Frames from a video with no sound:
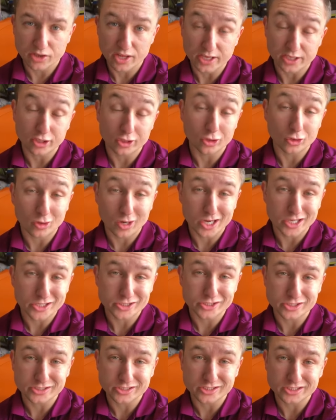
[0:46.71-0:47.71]
that your
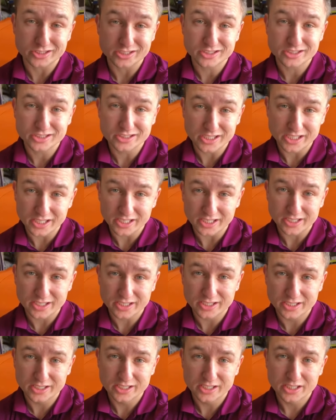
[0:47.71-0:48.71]
garage doesn't
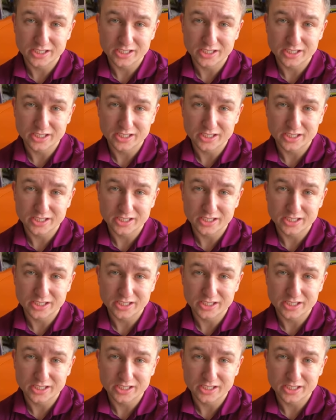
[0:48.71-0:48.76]
stink